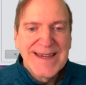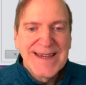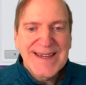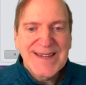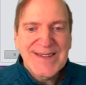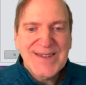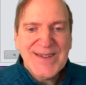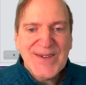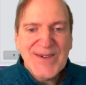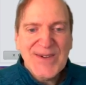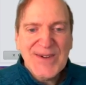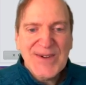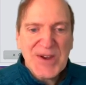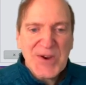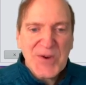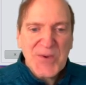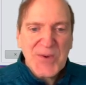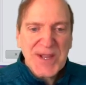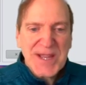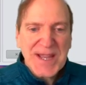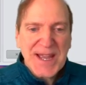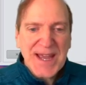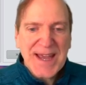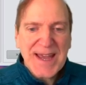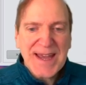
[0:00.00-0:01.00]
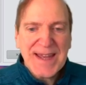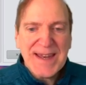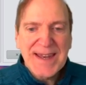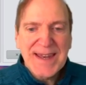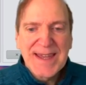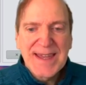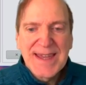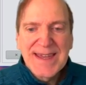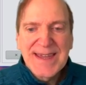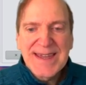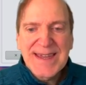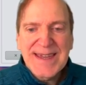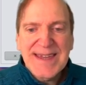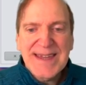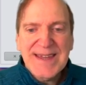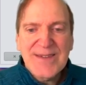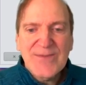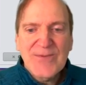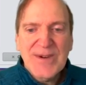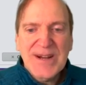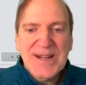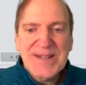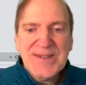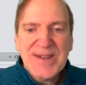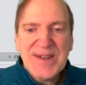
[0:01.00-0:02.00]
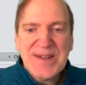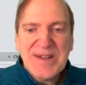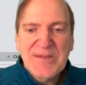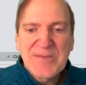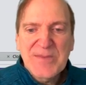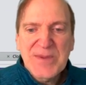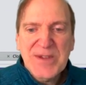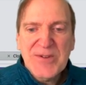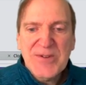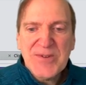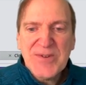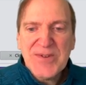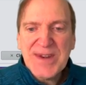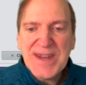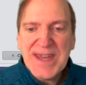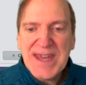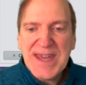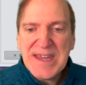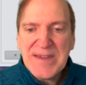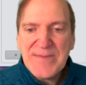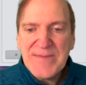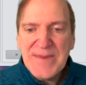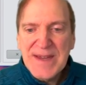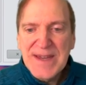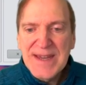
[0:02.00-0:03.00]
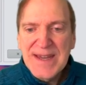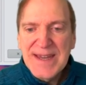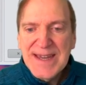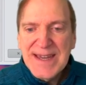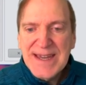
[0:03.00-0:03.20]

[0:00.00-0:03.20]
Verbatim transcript: And so here we got, it wants a computer name.